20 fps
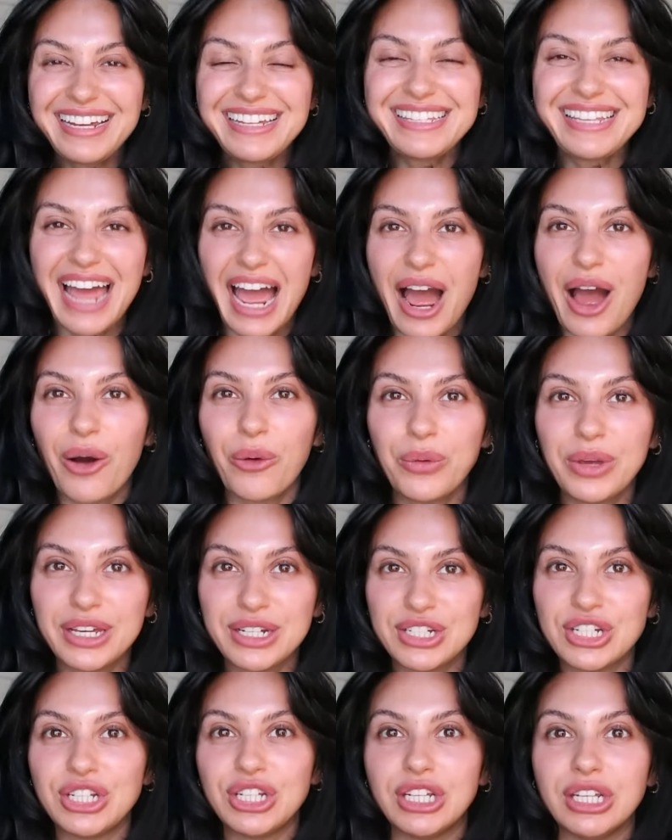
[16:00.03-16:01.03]
is how we
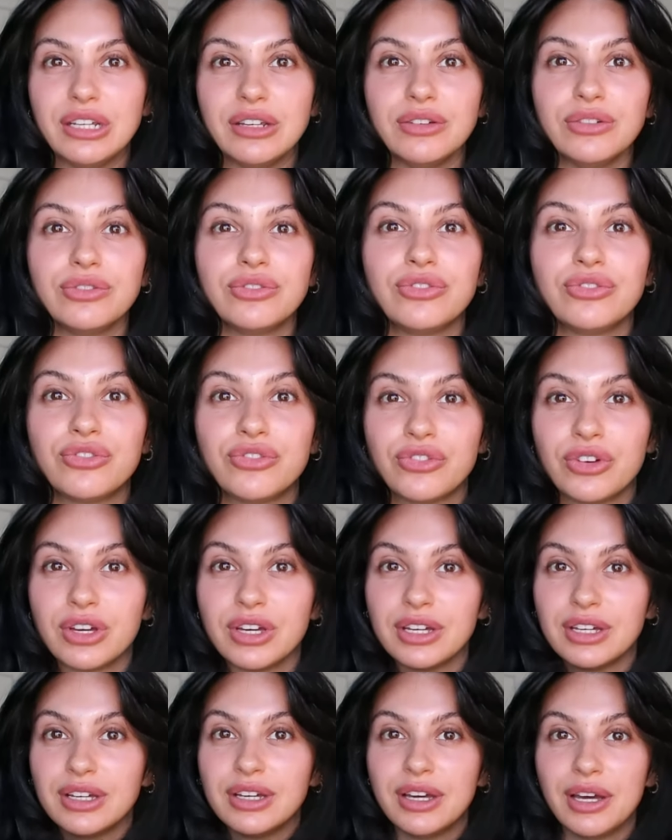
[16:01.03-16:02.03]
achieve
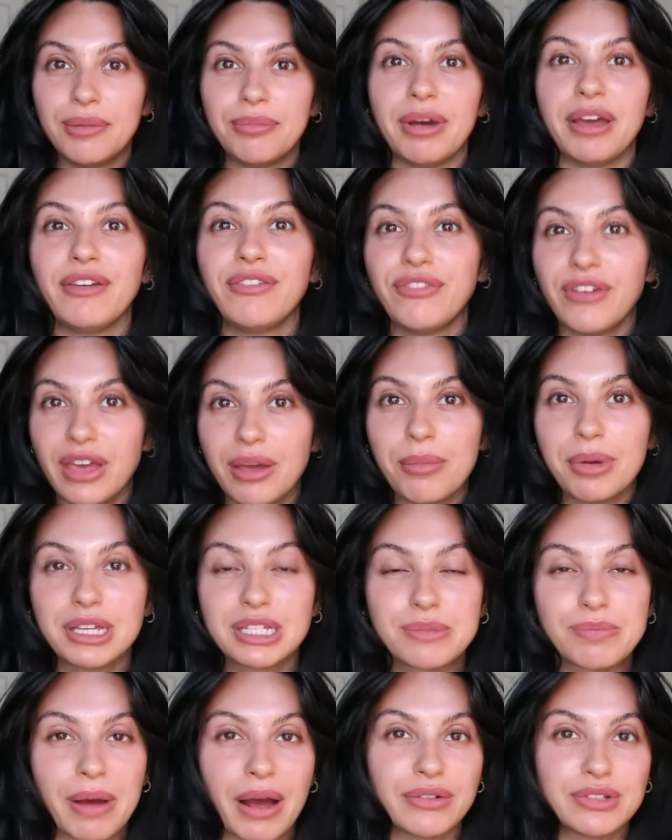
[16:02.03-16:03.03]
my
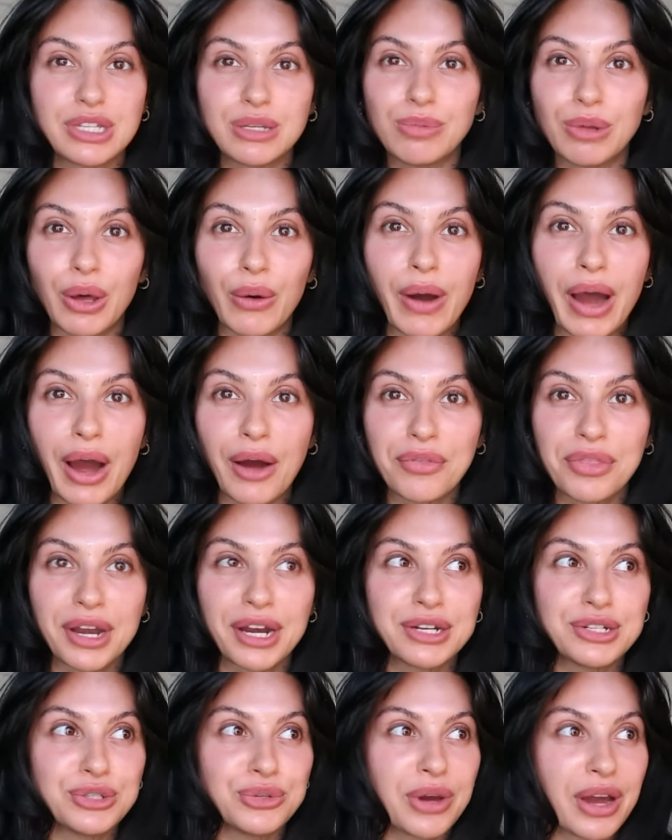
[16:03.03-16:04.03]
famous bouncy blowout that
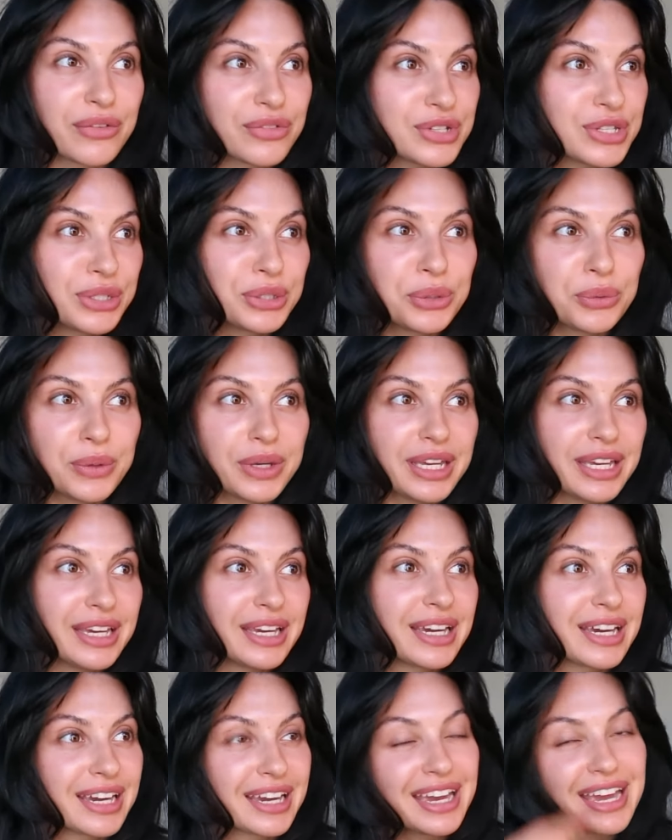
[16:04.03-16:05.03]
I do every single
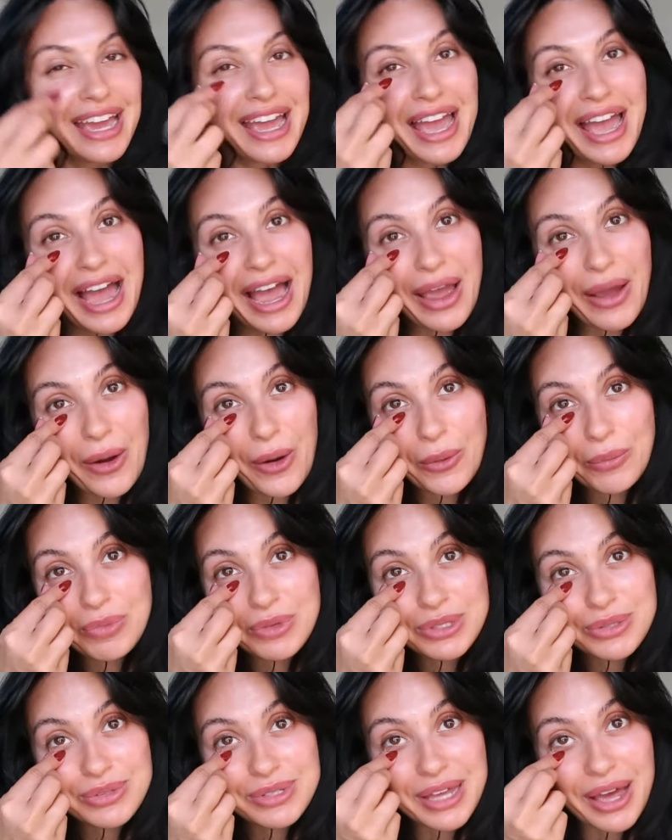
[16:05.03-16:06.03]
week. I hope
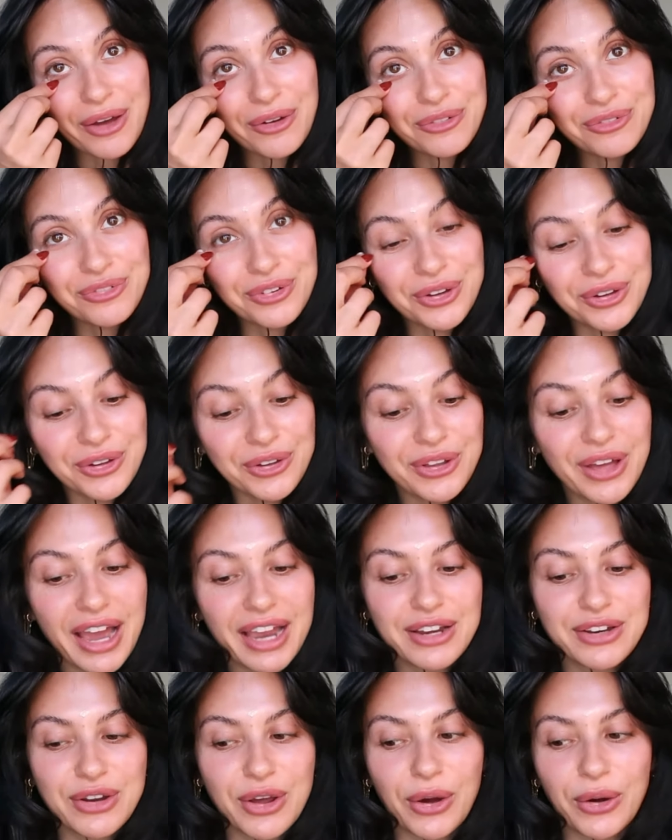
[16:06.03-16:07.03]
this was helpful.
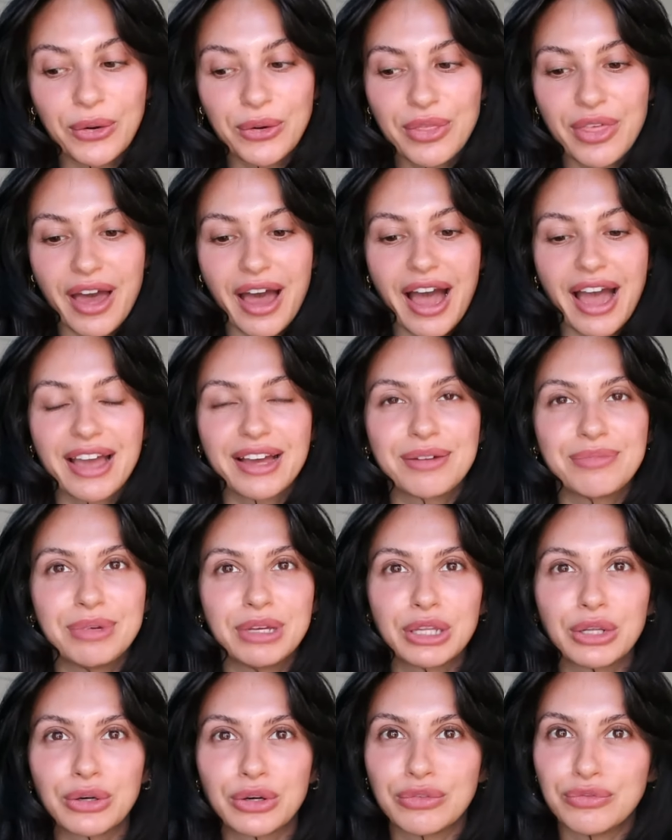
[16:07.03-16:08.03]
I know that it can be
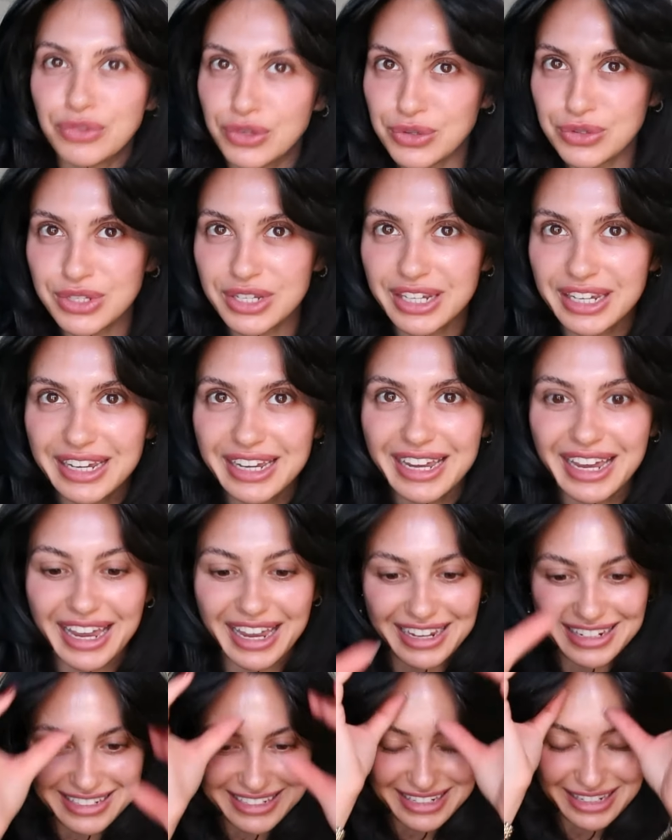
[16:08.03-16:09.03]
a little confusing
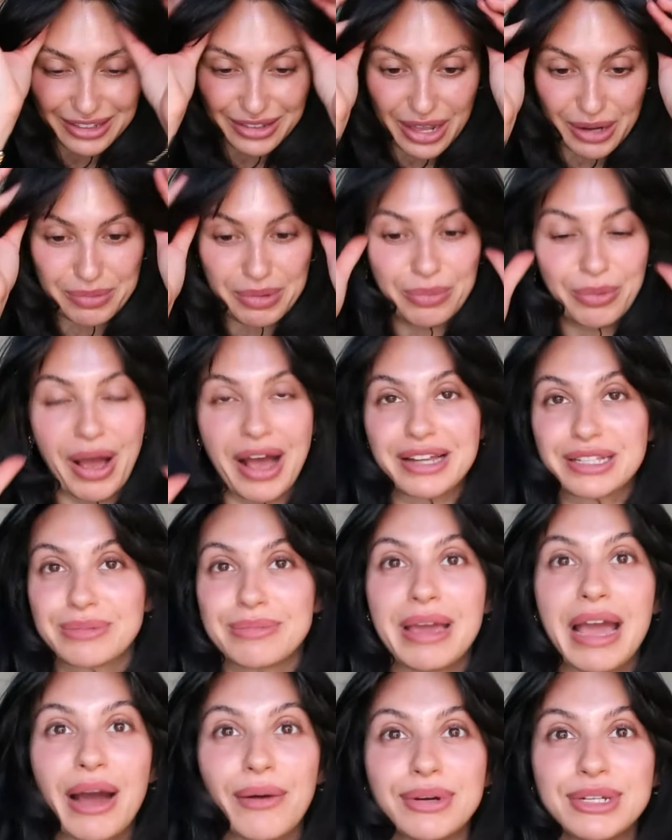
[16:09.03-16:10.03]
and a lot of people ask
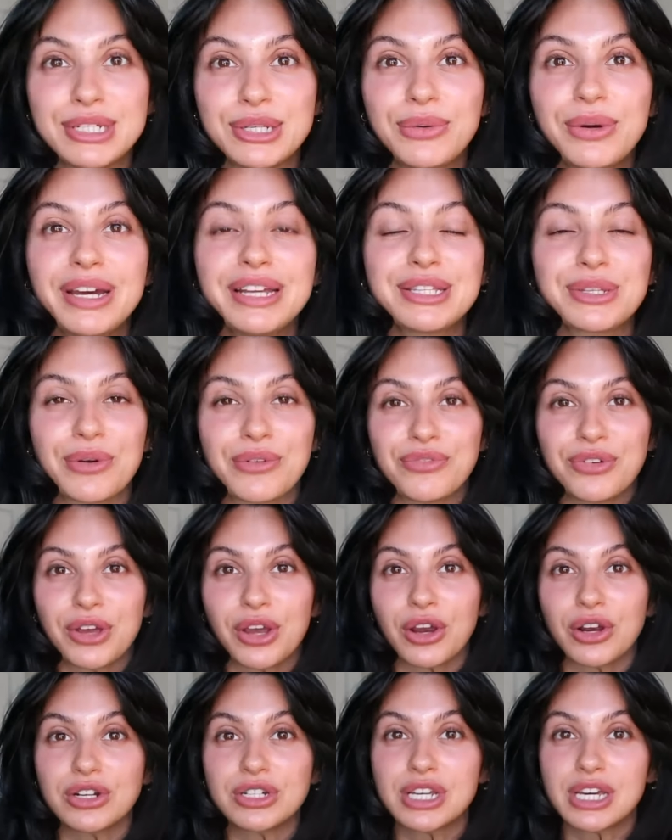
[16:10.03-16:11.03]
me how I do it, so I
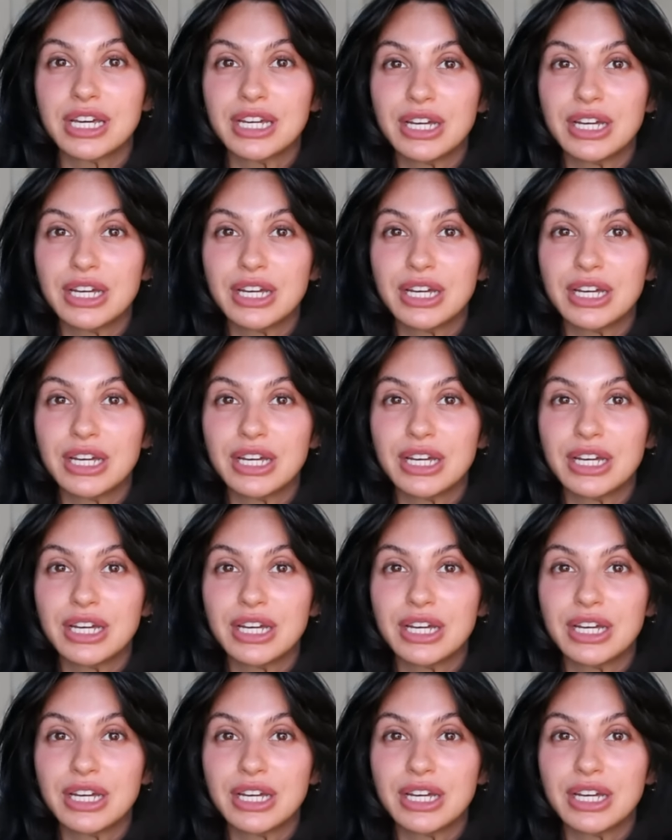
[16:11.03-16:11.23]
figured